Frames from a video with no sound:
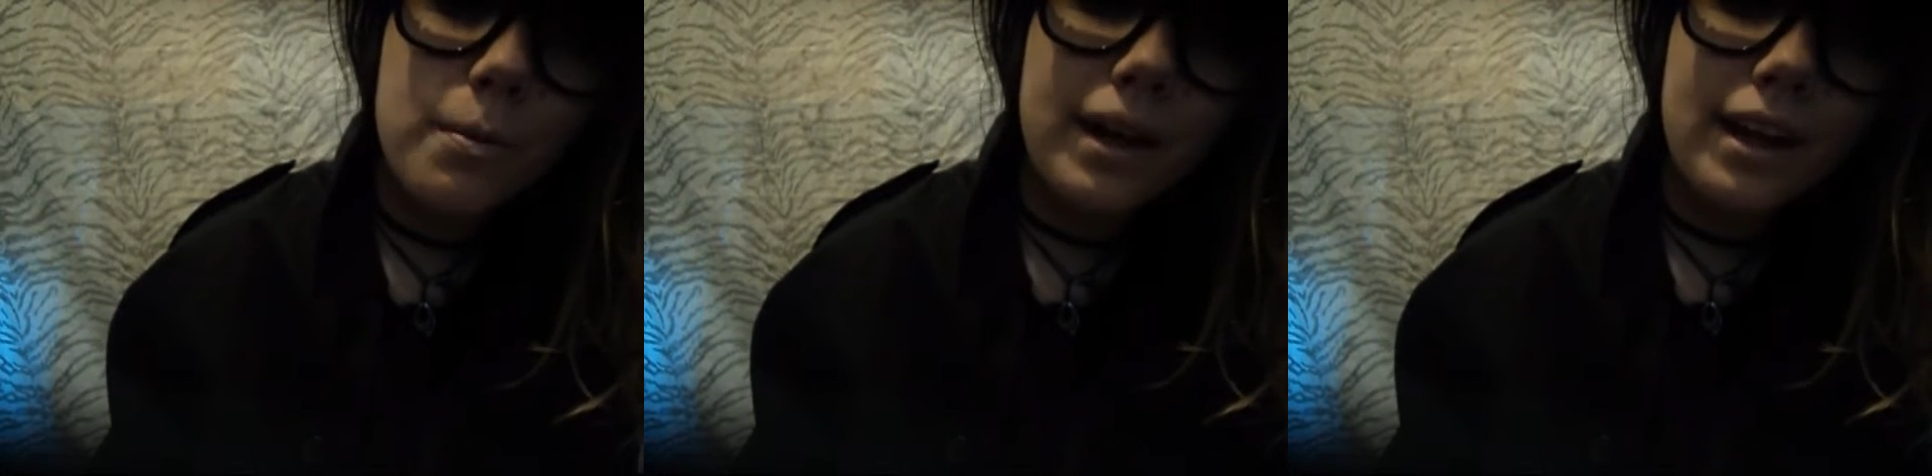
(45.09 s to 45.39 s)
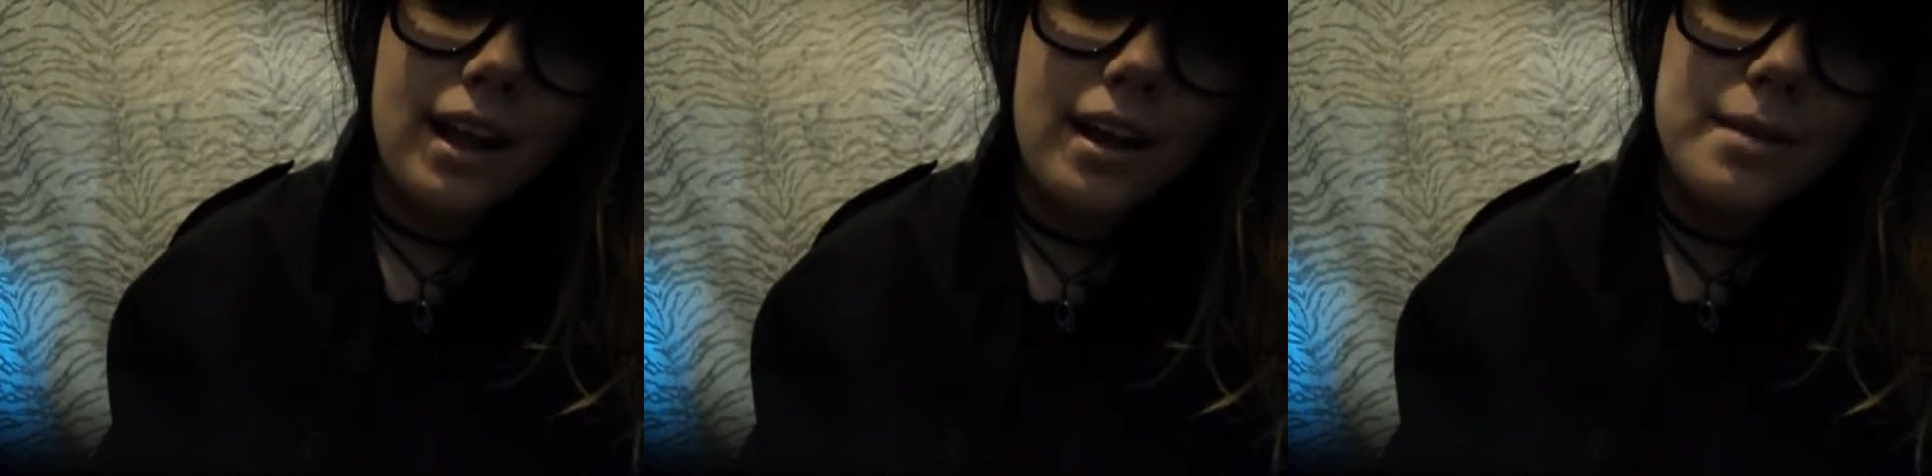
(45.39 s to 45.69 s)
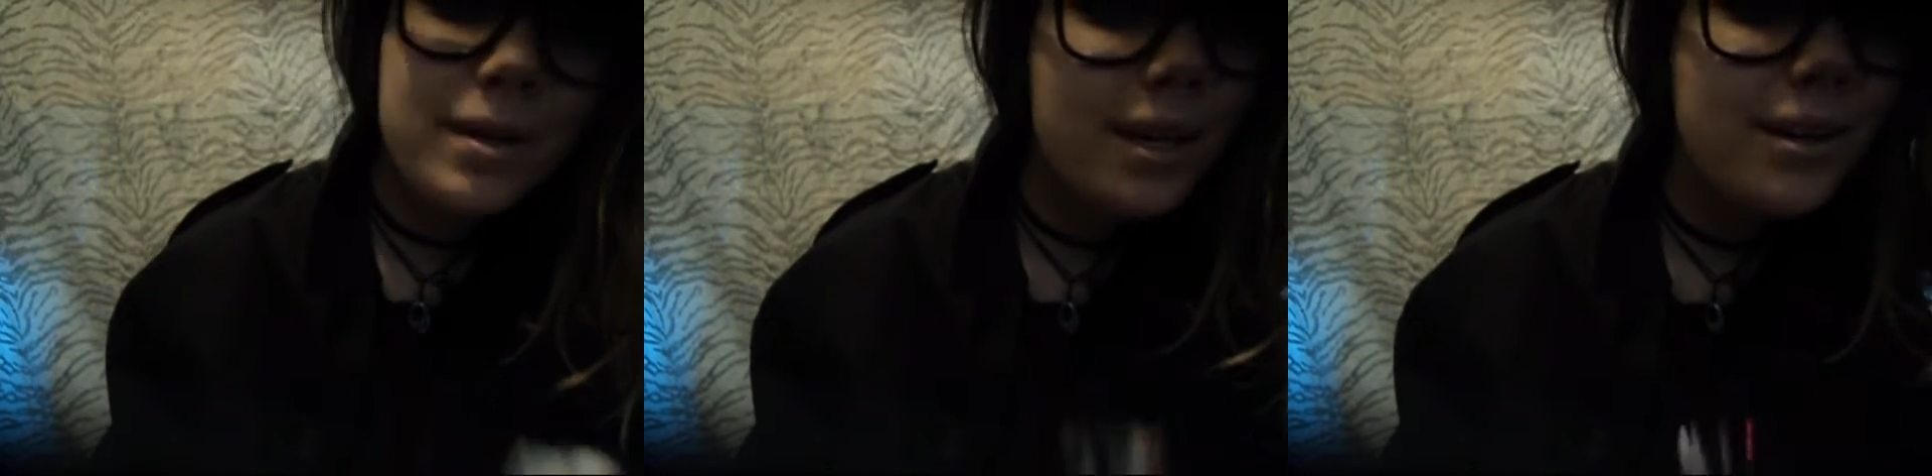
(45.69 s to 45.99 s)
but
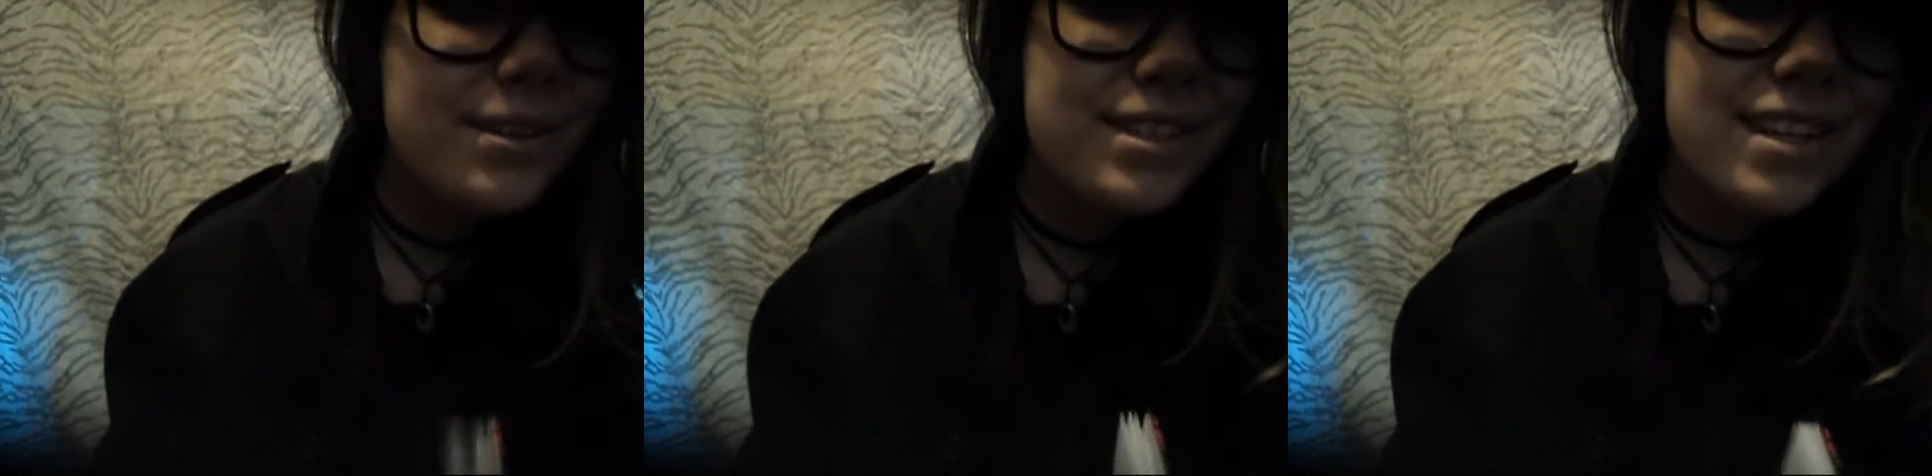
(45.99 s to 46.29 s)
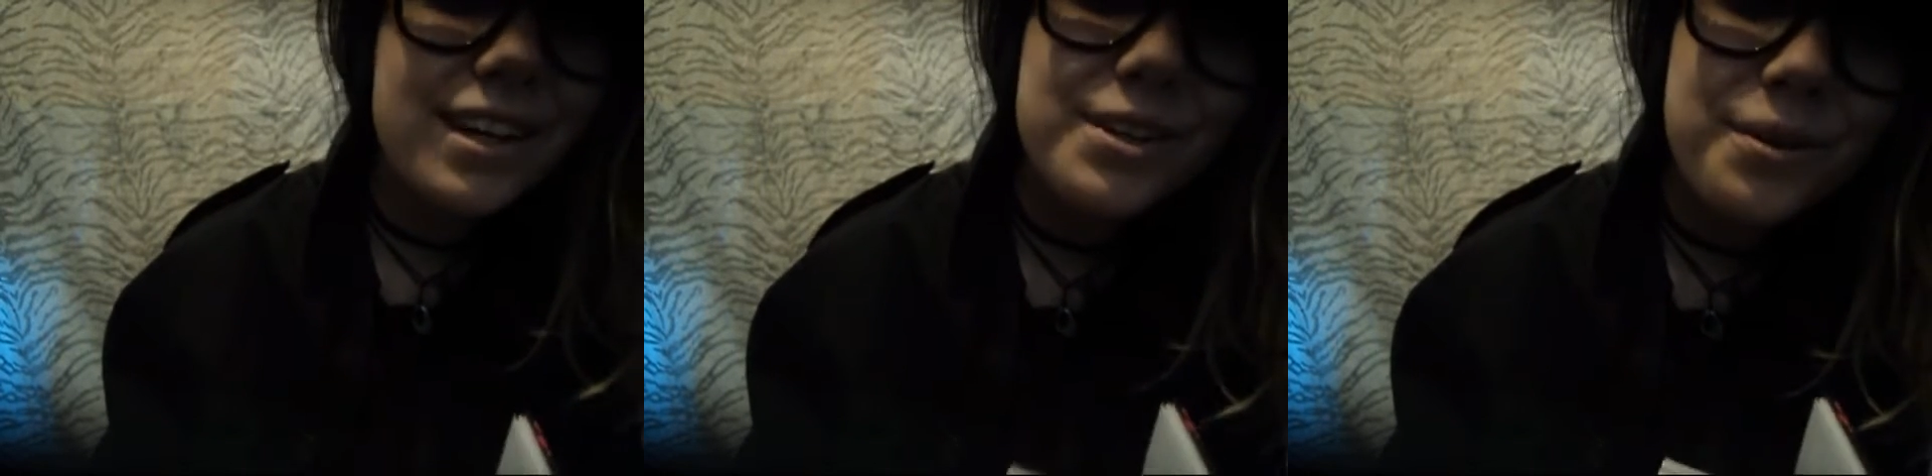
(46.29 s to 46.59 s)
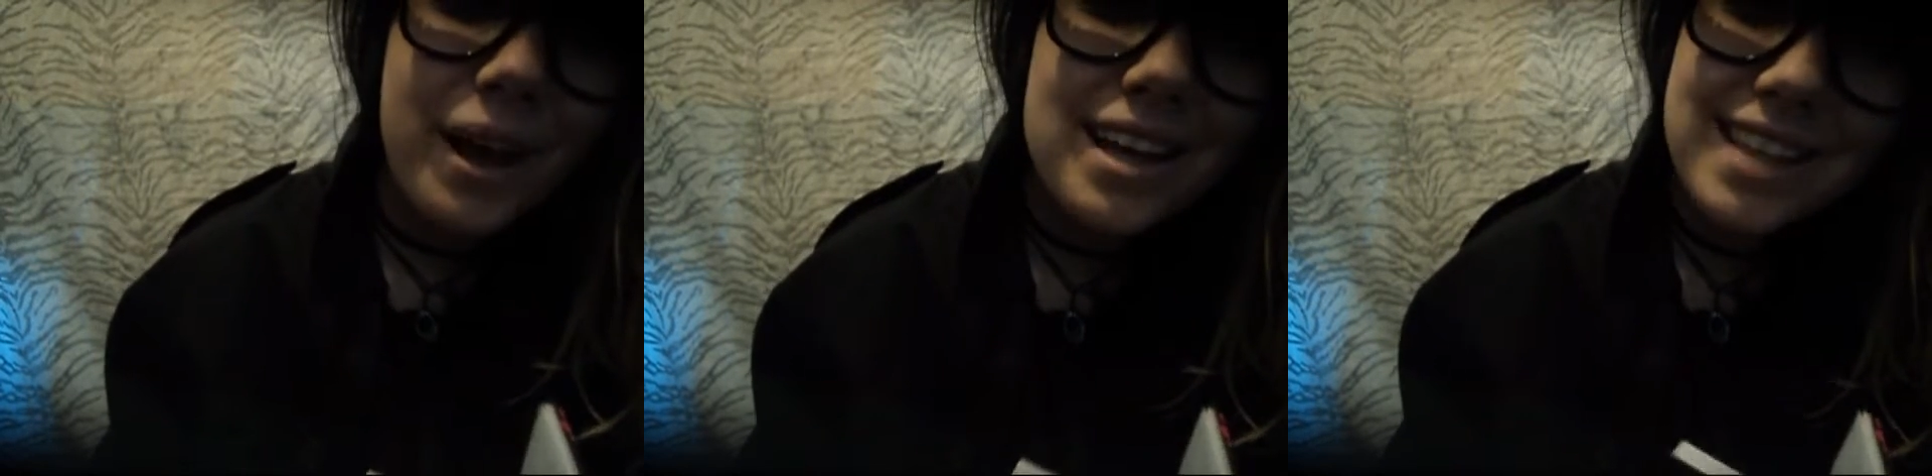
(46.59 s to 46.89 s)
I'm here to tell
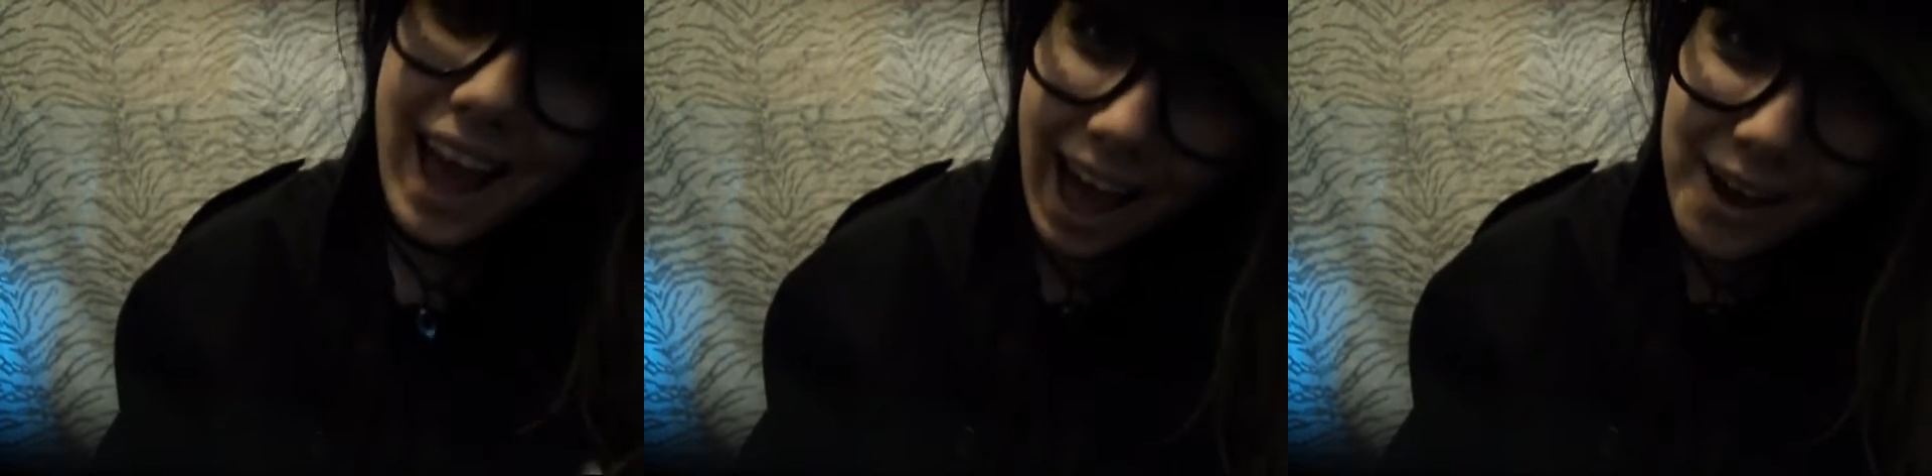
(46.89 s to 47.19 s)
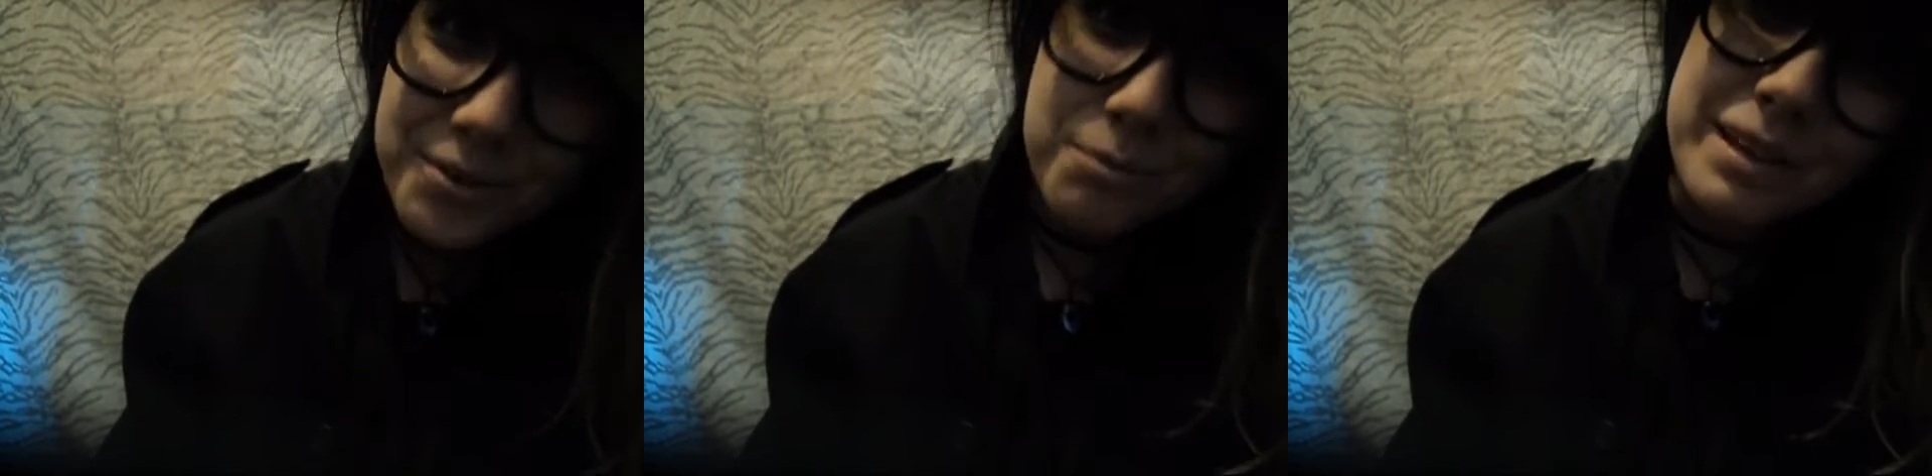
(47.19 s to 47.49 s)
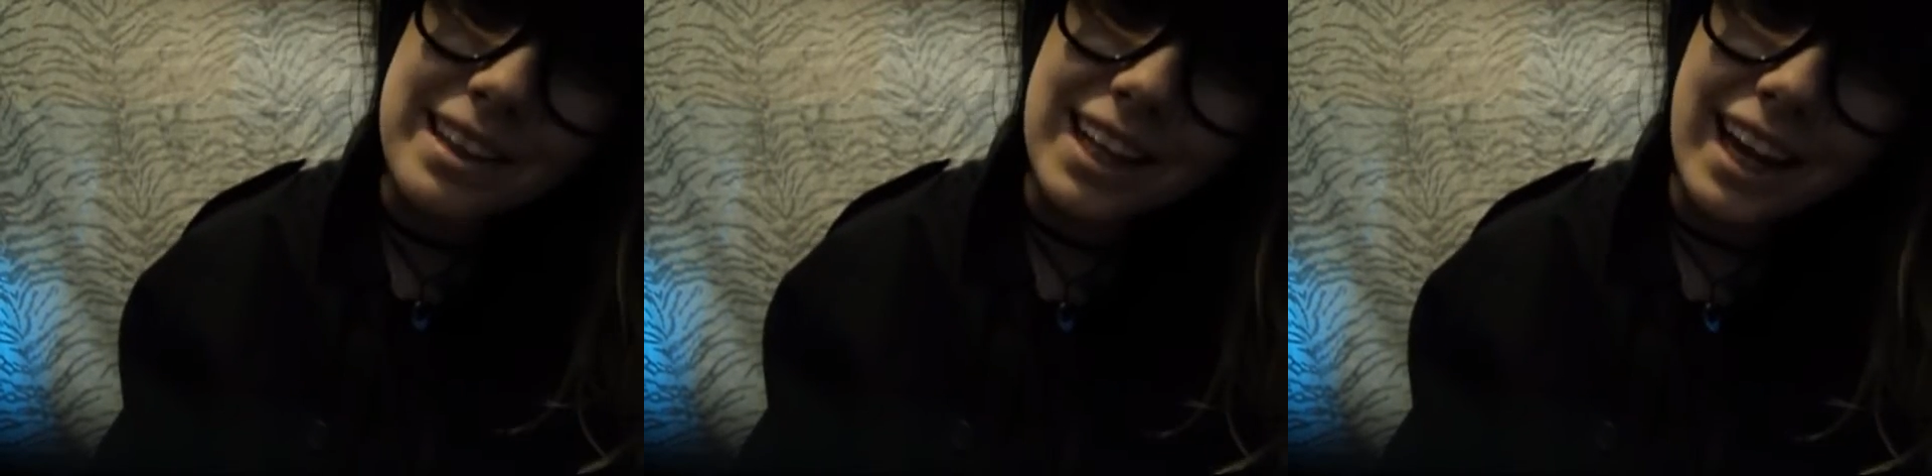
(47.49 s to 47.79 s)
you guys how to
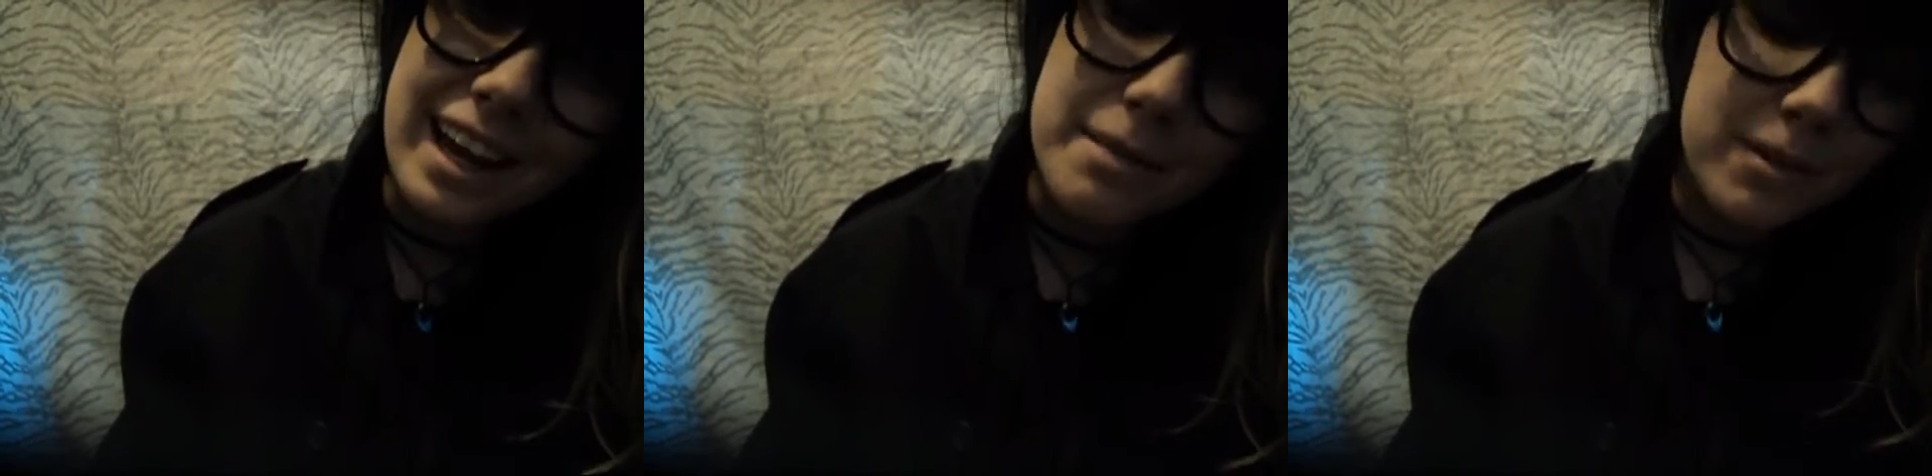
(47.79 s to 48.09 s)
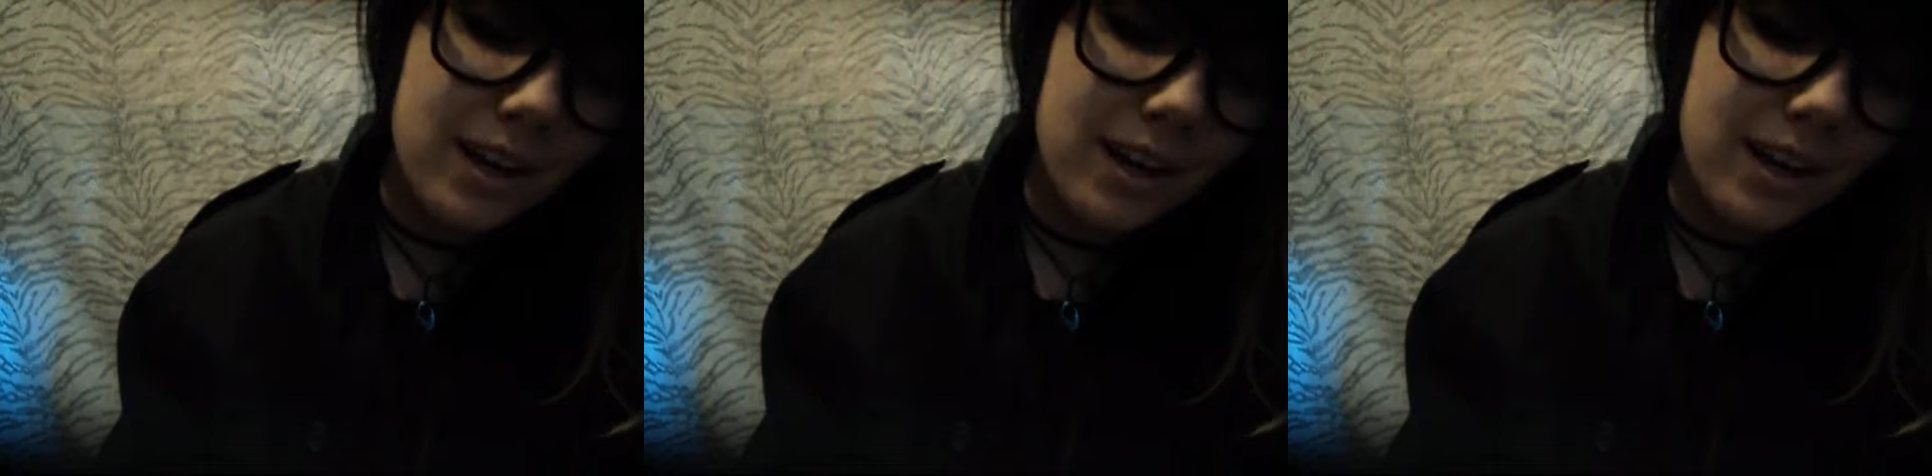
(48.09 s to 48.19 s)
beat the game,